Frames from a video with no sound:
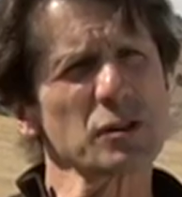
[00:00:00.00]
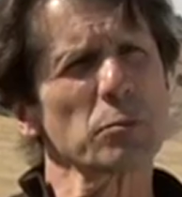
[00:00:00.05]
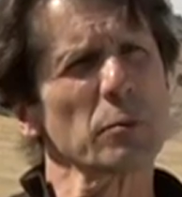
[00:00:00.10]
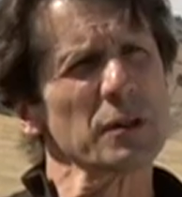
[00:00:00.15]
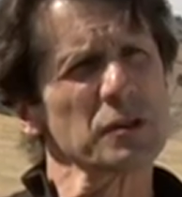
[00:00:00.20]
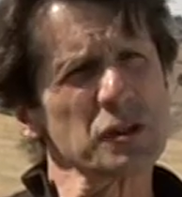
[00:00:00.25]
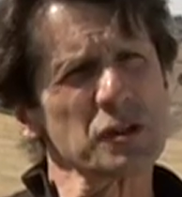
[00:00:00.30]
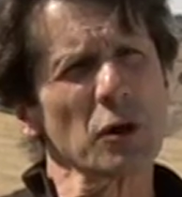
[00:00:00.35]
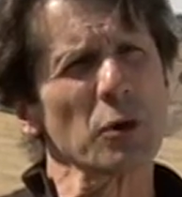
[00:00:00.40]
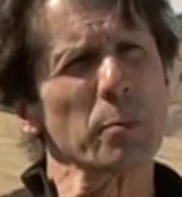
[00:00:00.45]

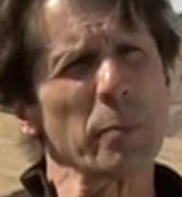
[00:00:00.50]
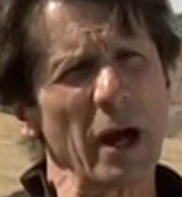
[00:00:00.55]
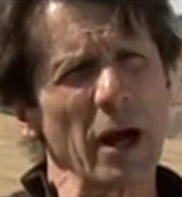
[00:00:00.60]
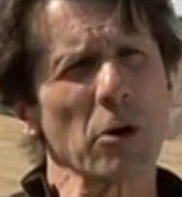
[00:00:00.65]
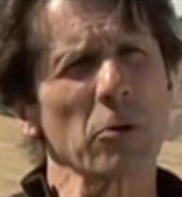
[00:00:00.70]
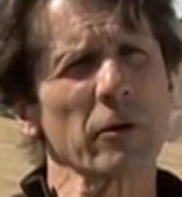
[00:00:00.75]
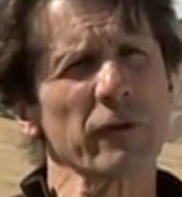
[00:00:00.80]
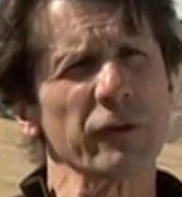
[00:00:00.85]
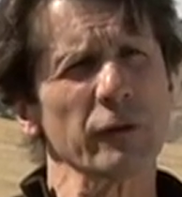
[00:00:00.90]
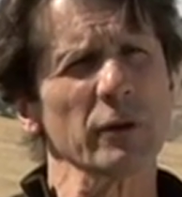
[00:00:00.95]
what's so
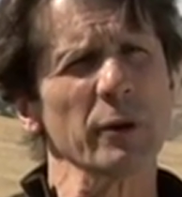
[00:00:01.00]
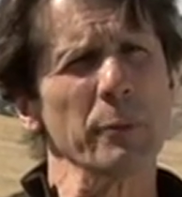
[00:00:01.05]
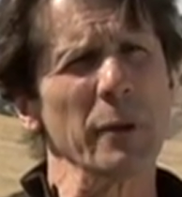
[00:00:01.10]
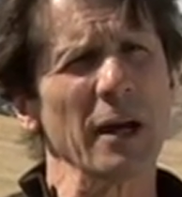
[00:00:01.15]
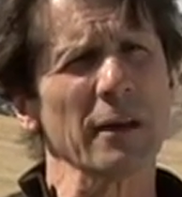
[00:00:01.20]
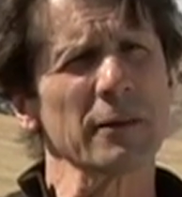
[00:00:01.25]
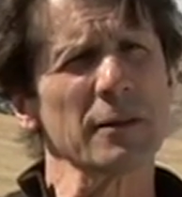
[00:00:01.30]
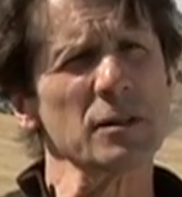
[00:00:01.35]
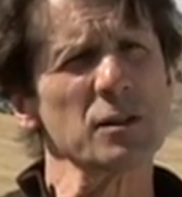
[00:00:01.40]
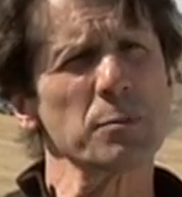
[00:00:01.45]
powerful
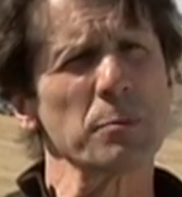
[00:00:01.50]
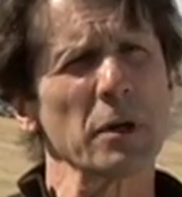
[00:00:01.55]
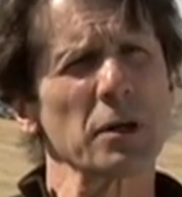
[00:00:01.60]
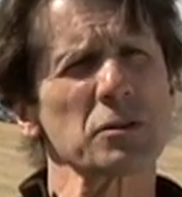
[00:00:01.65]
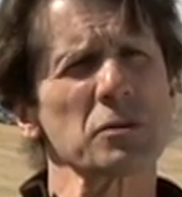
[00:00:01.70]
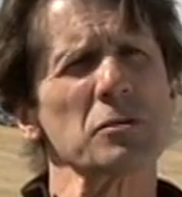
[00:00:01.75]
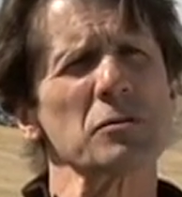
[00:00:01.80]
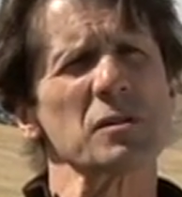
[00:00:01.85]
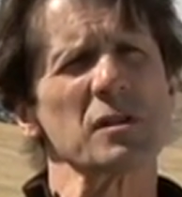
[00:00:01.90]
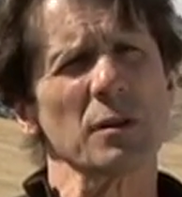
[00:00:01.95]
about these
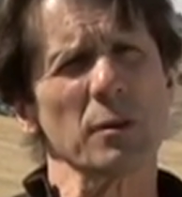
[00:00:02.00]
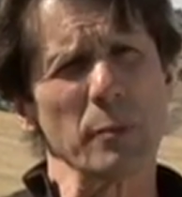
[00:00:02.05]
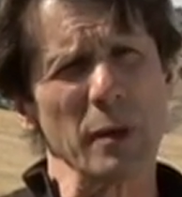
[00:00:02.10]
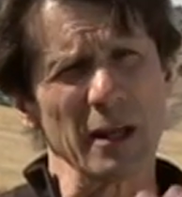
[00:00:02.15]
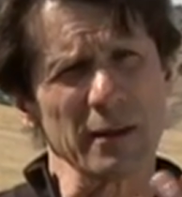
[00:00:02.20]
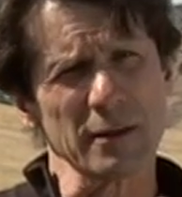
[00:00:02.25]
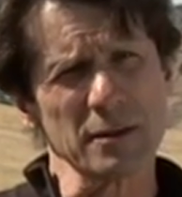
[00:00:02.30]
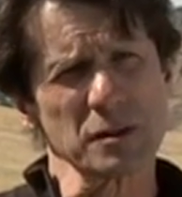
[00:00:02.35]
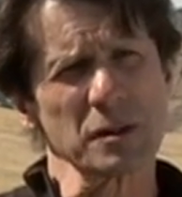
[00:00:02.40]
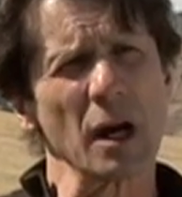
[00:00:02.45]
pictures and
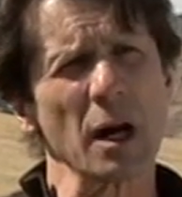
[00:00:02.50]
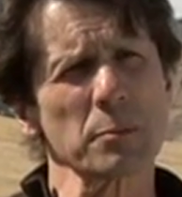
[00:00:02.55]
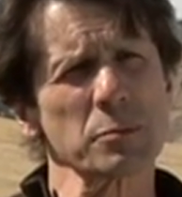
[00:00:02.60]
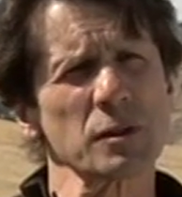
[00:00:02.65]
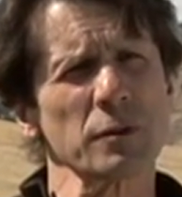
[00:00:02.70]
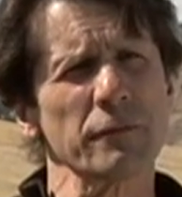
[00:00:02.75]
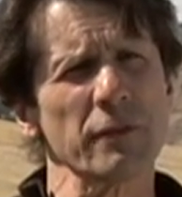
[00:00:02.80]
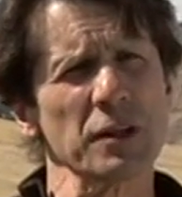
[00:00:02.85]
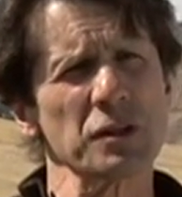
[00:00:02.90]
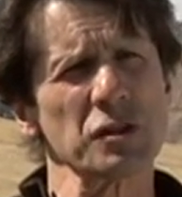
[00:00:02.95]
about this
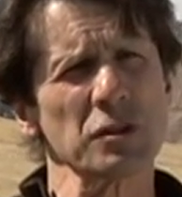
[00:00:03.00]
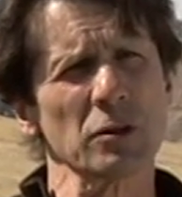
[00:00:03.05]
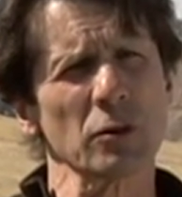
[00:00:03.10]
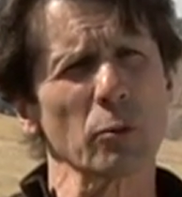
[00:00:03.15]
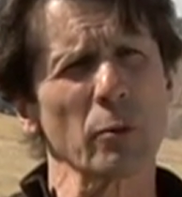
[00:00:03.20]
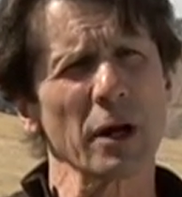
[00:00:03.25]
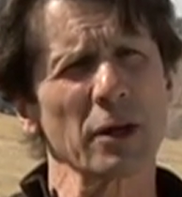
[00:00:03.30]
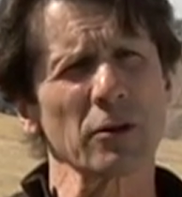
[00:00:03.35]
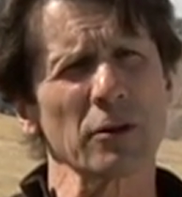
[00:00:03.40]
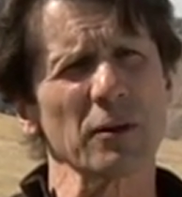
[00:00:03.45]
observational
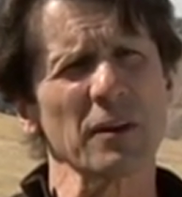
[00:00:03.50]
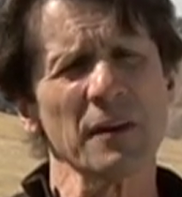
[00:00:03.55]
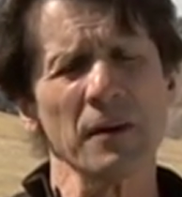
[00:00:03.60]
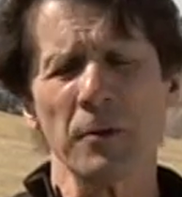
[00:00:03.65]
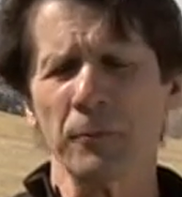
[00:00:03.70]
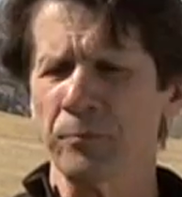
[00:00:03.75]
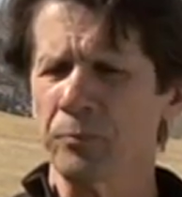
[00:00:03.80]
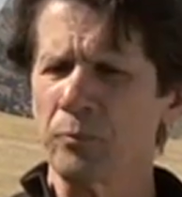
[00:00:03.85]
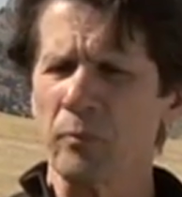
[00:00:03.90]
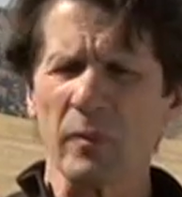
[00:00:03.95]
record.
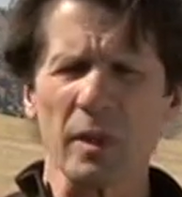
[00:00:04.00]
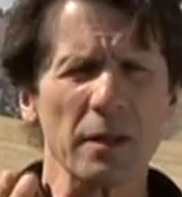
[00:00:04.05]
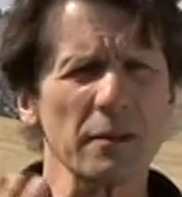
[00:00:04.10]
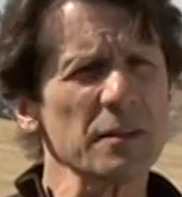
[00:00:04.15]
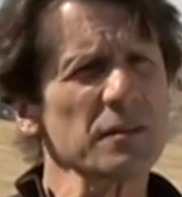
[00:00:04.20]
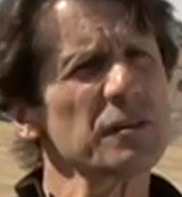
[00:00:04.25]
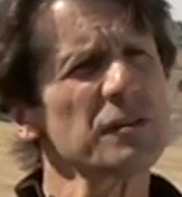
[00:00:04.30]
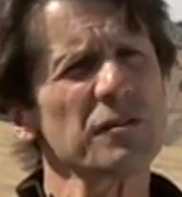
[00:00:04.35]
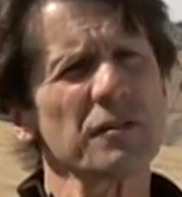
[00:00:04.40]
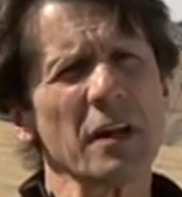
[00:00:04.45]

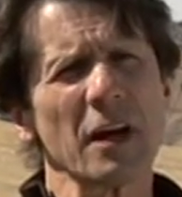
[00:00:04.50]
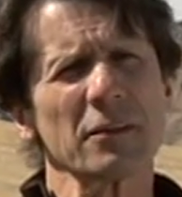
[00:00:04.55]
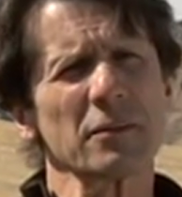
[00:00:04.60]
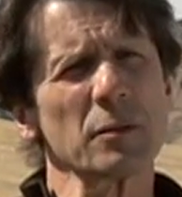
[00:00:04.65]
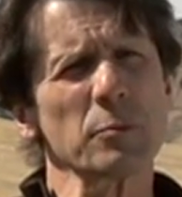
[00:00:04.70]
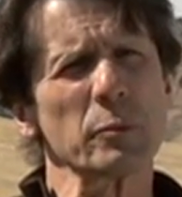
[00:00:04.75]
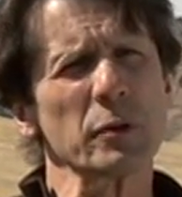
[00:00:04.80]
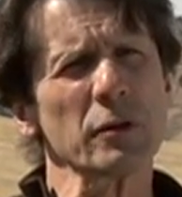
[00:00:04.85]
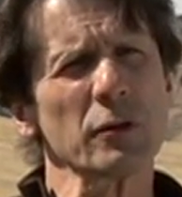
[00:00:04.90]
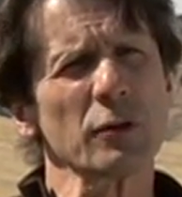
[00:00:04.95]
This is not
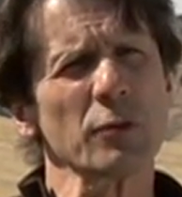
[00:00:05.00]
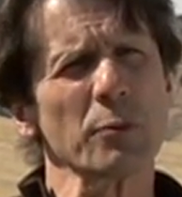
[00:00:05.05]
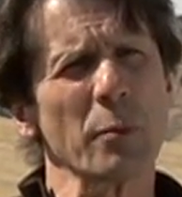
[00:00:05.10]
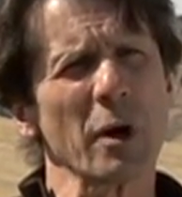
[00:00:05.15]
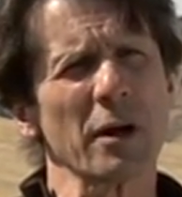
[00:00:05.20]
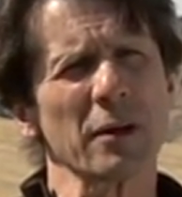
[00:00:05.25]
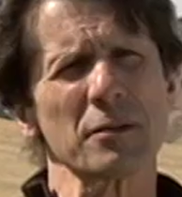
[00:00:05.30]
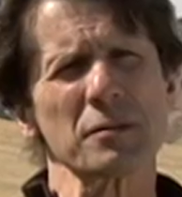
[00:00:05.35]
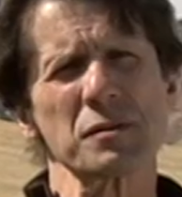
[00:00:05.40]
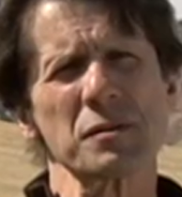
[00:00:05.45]
computer
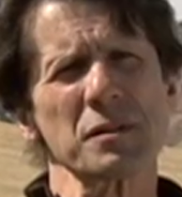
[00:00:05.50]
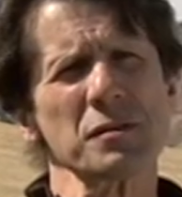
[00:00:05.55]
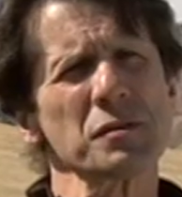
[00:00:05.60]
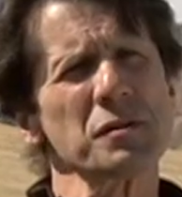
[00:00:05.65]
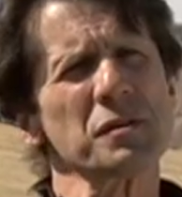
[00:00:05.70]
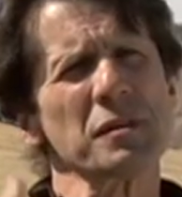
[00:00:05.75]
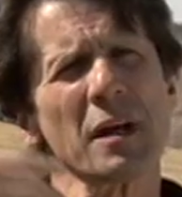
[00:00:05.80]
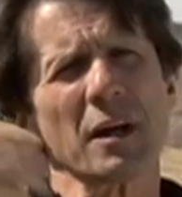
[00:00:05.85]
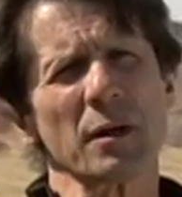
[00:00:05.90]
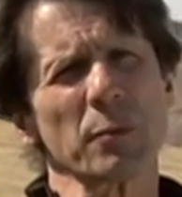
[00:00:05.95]
models. This
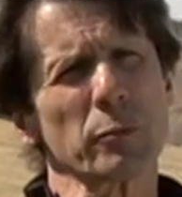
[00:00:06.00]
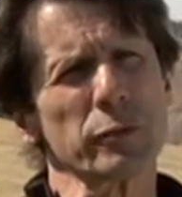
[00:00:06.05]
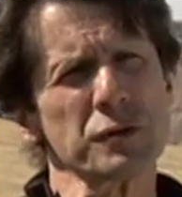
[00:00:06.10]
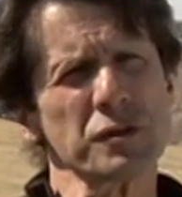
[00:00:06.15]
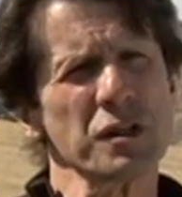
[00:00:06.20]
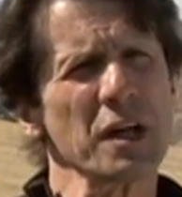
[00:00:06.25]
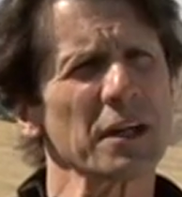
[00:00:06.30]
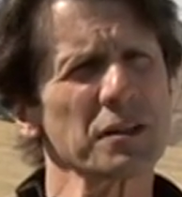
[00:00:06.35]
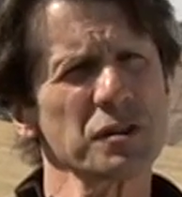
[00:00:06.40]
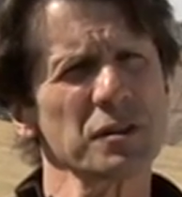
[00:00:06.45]
is not a
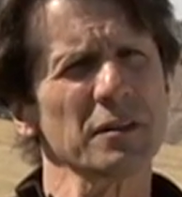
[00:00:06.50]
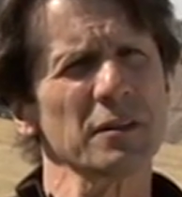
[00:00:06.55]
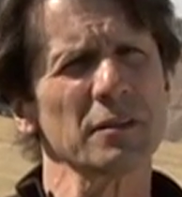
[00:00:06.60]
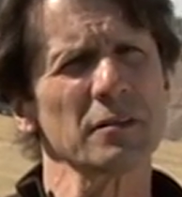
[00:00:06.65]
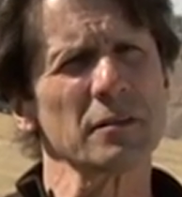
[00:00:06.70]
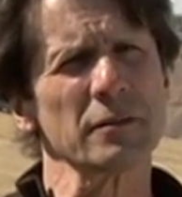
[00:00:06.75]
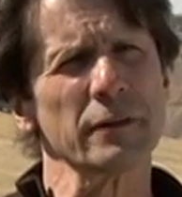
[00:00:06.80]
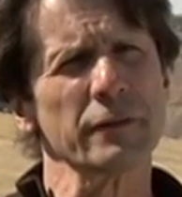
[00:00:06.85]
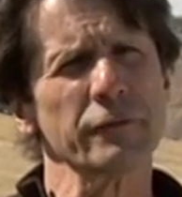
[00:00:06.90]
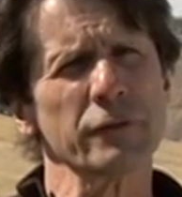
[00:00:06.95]
projection
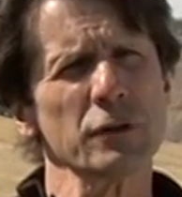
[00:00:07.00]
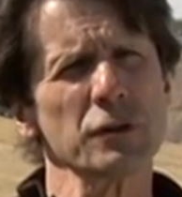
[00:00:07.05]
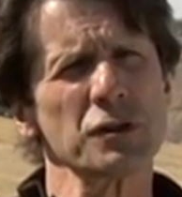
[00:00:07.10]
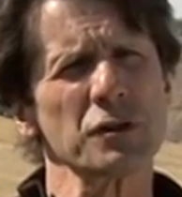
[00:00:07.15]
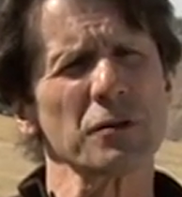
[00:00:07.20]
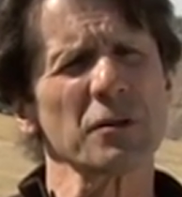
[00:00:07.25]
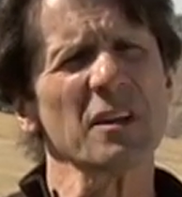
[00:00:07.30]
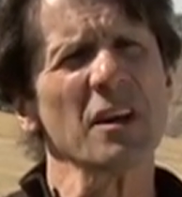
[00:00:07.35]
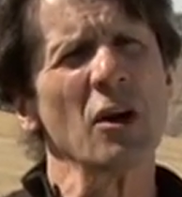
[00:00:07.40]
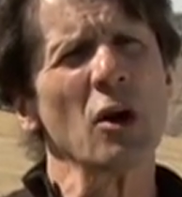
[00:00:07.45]
into the
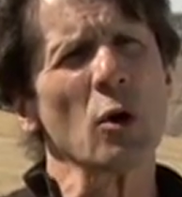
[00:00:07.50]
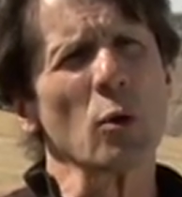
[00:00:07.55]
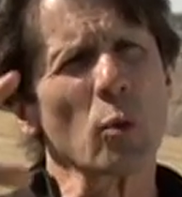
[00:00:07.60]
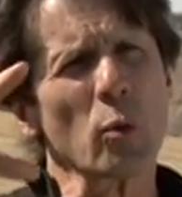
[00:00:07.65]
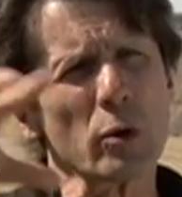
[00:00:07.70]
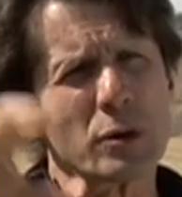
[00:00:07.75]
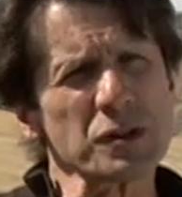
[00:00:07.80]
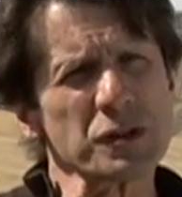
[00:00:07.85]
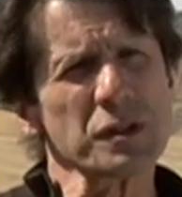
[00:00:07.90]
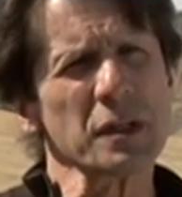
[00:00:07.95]
future.
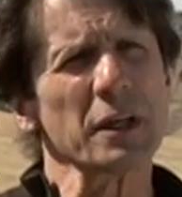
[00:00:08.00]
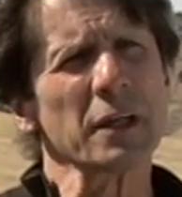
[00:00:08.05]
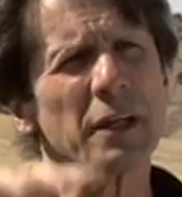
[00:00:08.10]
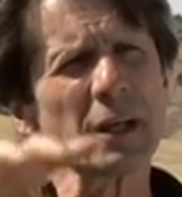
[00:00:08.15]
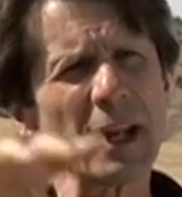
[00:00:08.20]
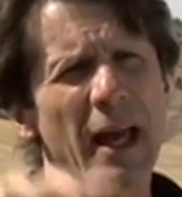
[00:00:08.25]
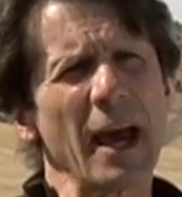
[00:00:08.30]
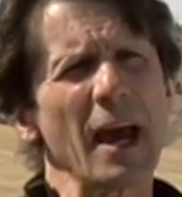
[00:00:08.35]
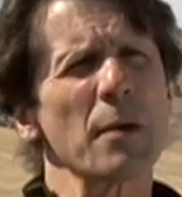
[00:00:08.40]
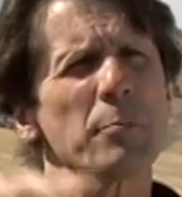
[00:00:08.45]
We're seeing
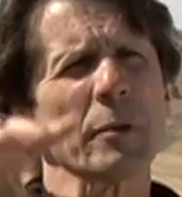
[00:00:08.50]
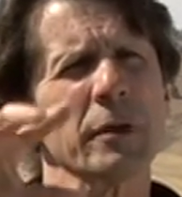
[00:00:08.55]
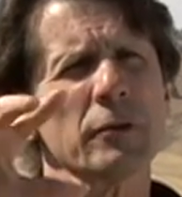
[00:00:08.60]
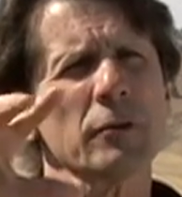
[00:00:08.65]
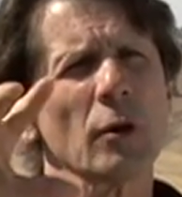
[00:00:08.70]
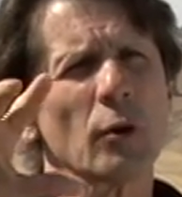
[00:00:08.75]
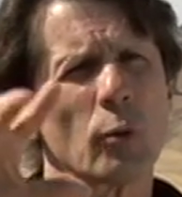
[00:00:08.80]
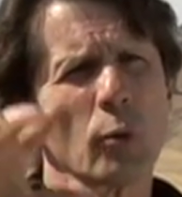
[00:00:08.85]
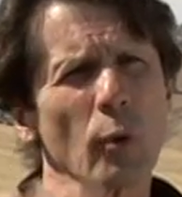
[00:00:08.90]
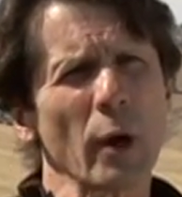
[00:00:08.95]
it happen
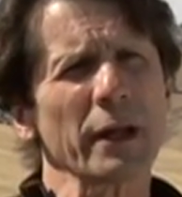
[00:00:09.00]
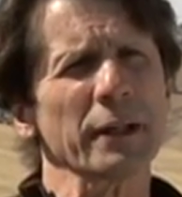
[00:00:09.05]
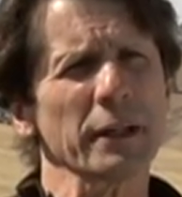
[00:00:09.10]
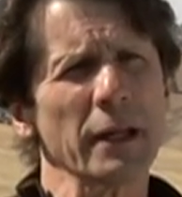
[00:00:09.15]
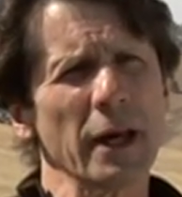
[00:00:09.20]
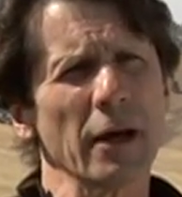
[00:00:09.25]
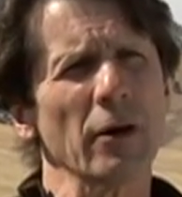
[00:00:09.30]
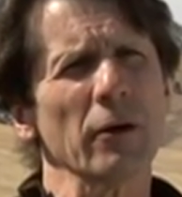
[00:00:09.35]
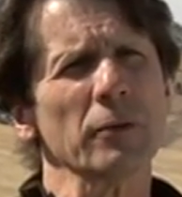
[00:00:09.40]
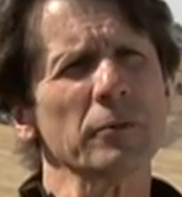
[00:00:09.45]
right
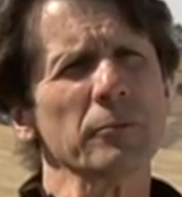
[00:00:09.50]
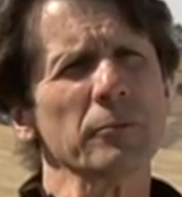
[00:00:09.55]
now.